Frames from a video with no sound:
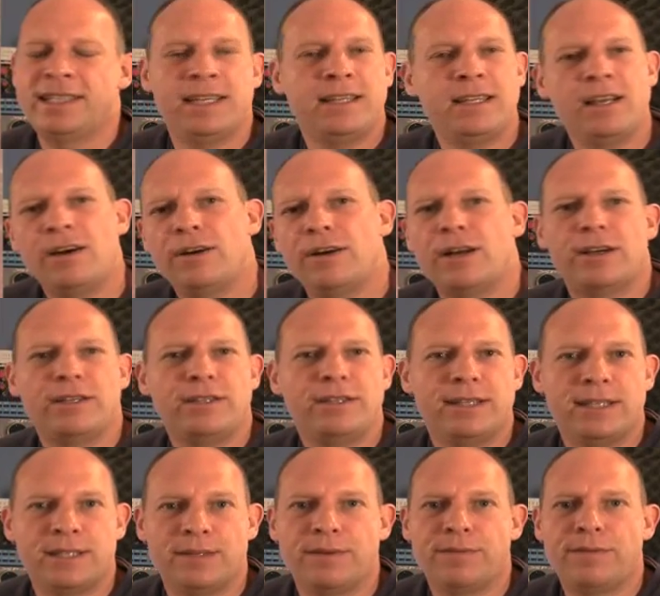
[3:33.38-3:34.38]
he said, no, I do
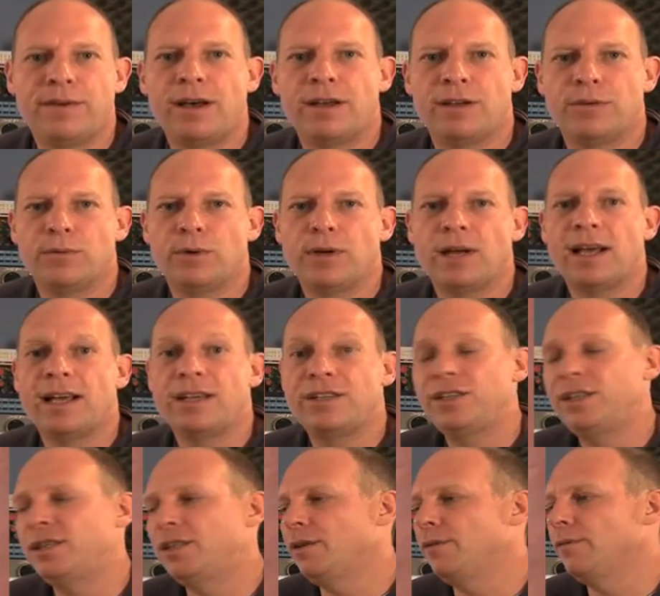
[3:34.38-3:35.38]
this for fun. What I
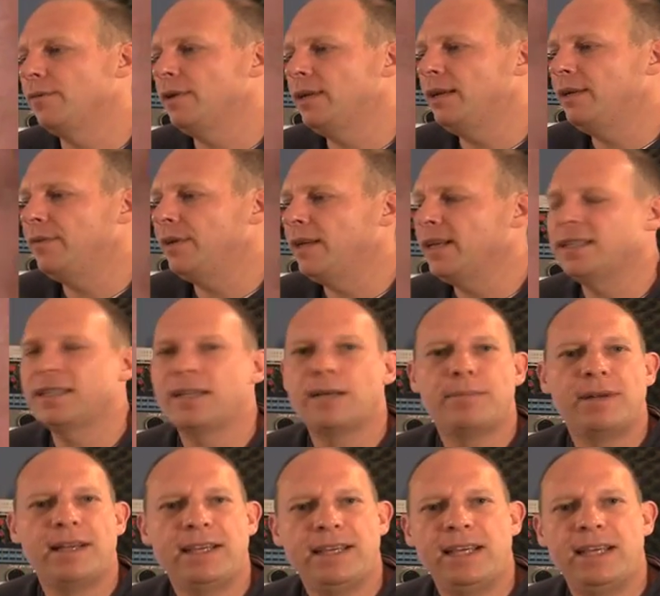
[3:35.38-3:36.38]
actually do for a living is I
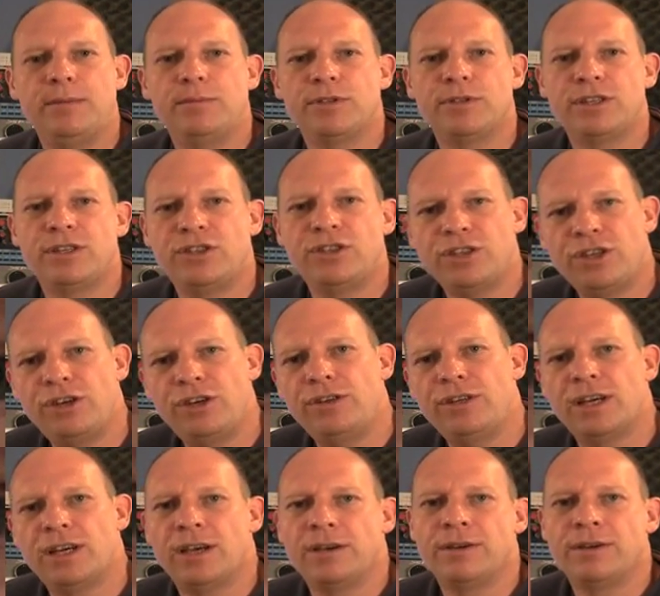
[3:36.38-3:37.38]
play keyboards in the
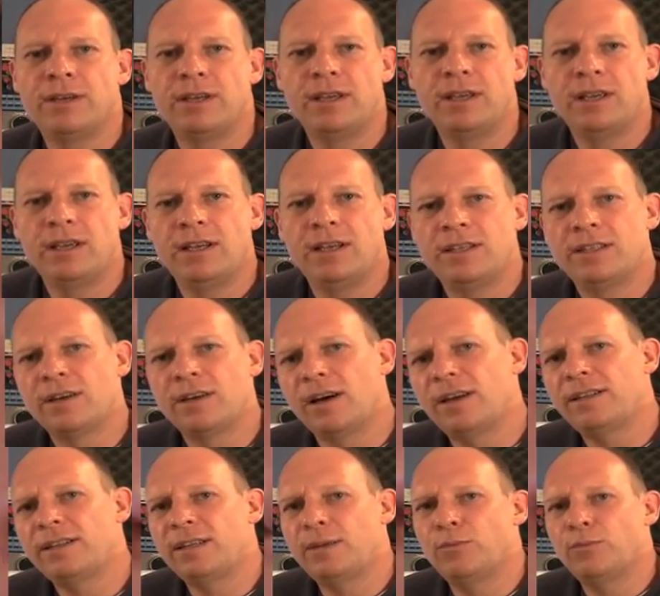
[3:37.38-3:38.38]
studio. So
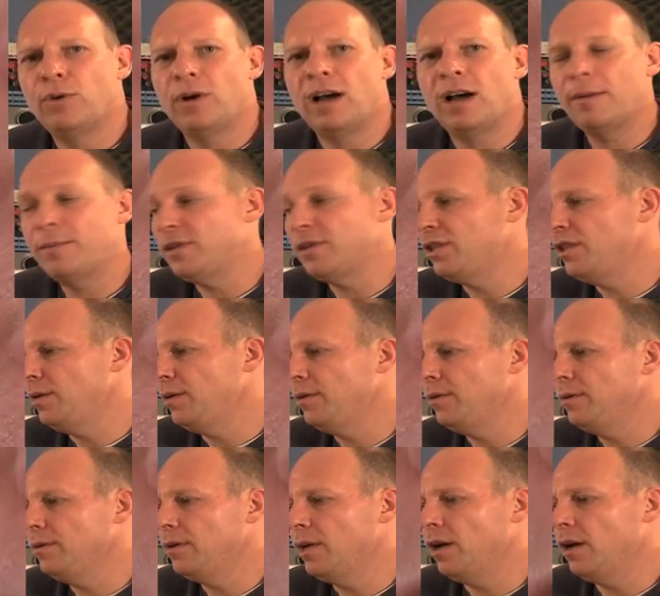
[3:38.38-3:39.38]
I asked him, how much do you
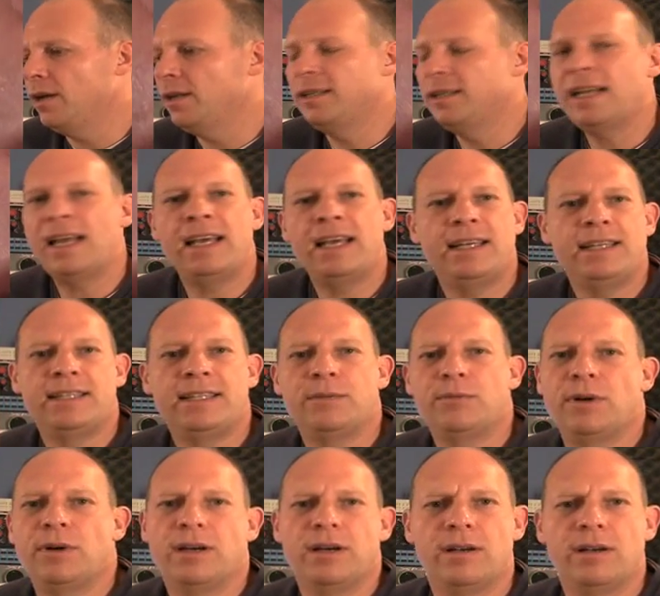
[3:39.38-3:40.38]
earn a day? And he said,
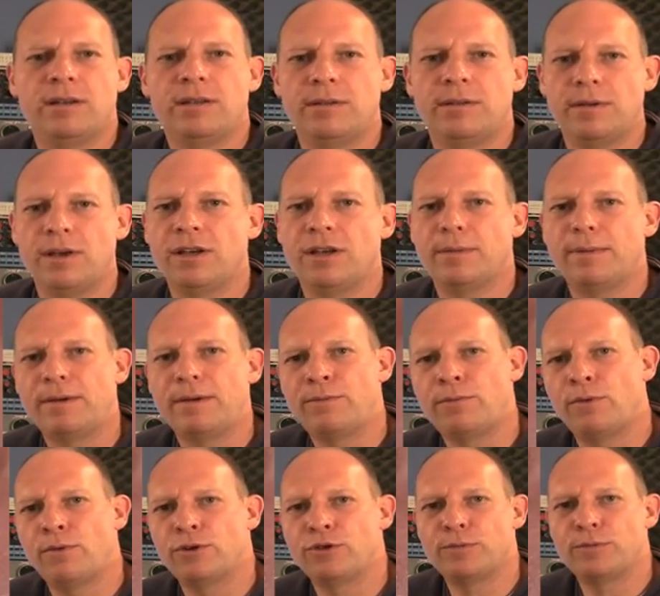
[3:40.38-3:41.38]
well, about
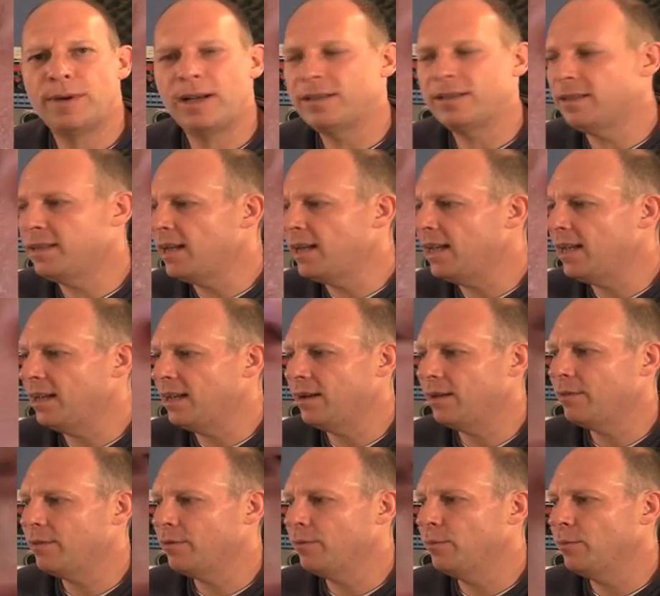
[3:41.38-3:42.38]
£400 a day.
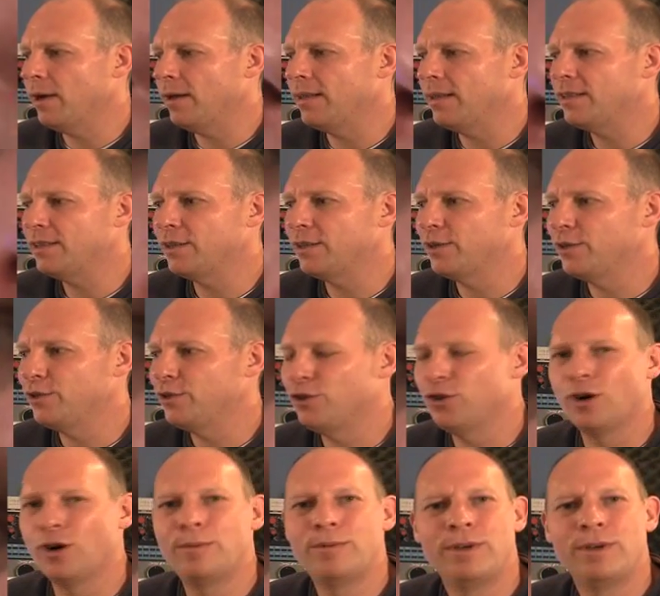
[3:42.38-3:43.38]
And I thought, wow, that's a good
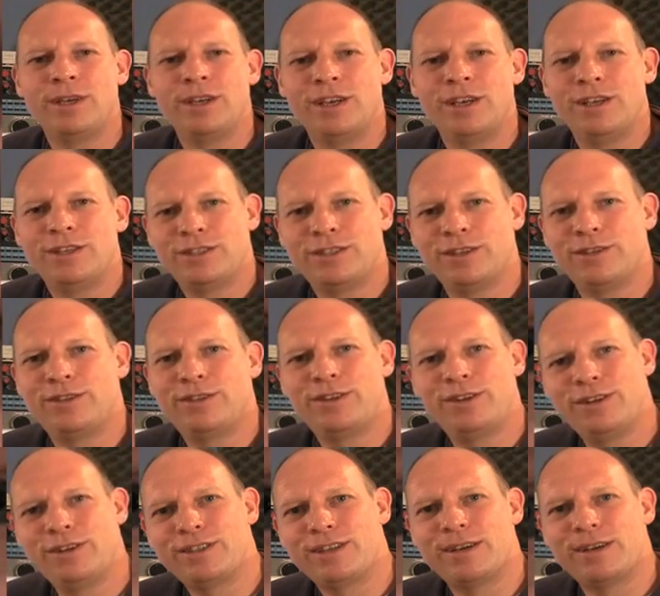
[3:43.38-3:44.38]
job. So as
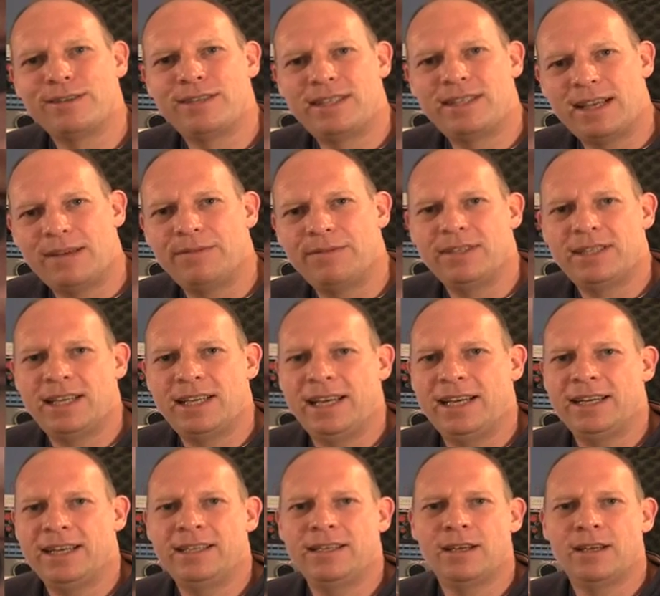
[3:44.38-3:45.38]
soon as I was
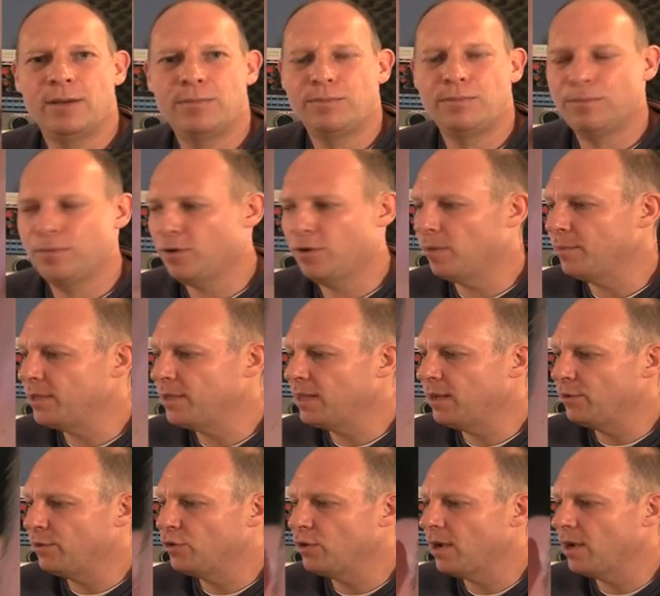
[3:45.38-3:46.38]
17, I got
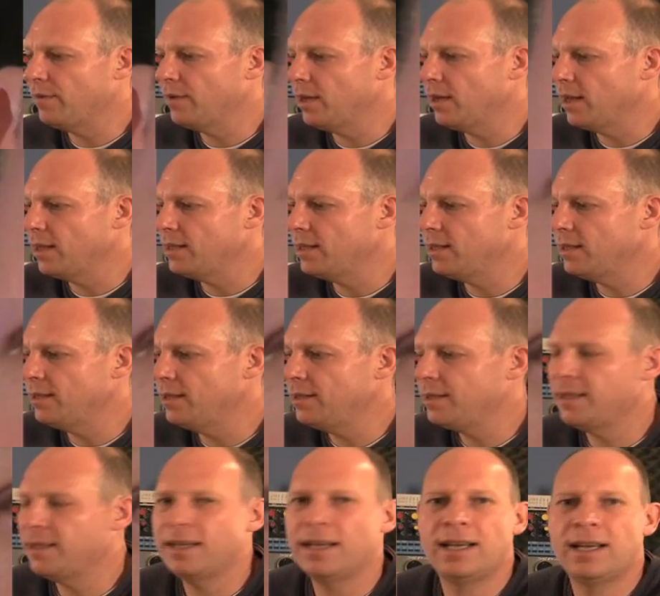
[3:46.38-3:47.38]
myself a driving
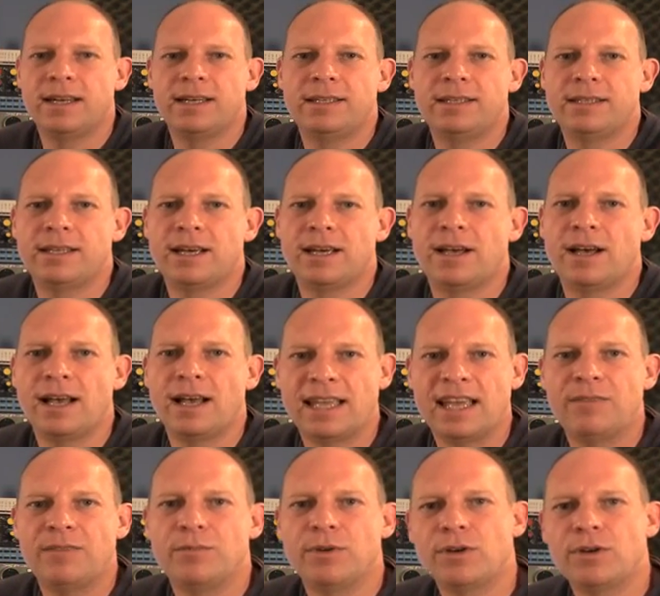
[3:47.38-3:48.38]
licence, and I
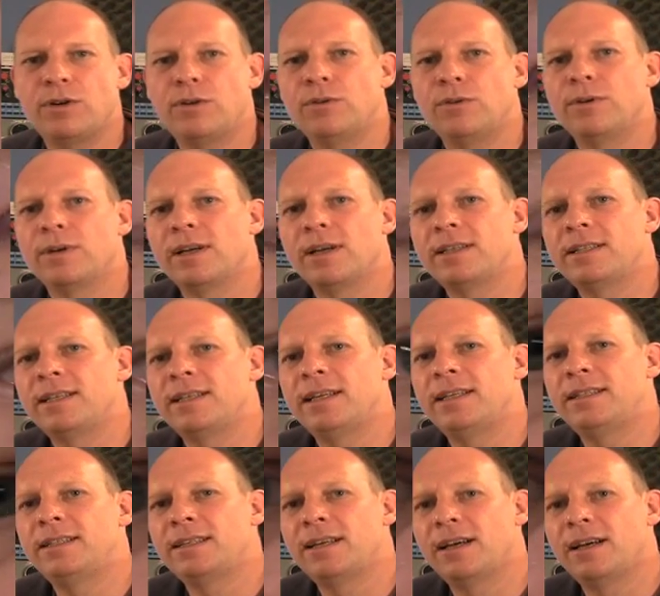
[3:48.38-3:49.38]
gave him a call and I
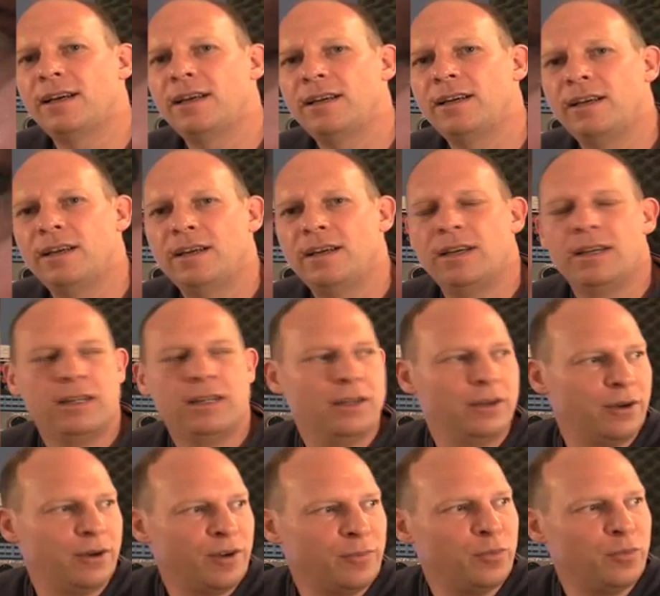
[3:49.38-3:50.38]
said,
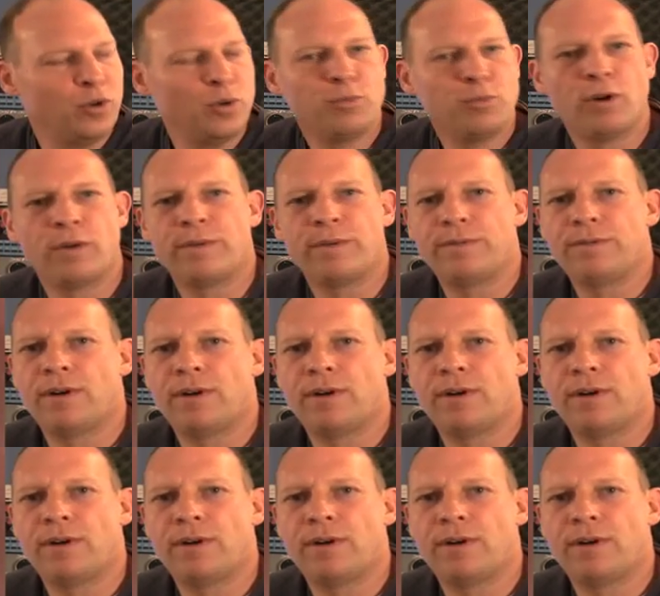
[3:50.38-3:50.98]
look, I bought a Prophet